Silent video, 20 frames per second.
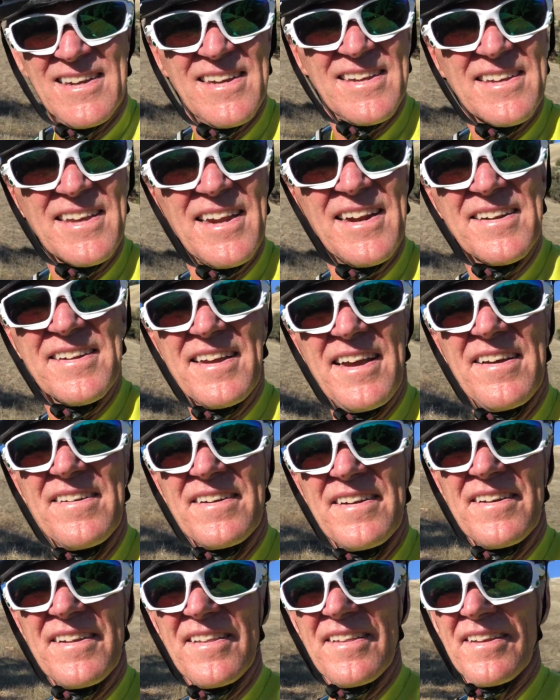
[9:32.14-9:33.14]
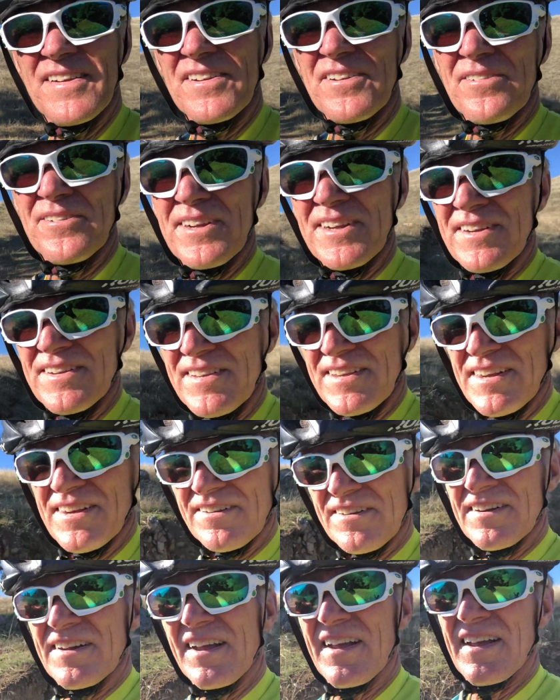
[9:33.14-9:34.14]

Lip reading: getting down into the trees here. And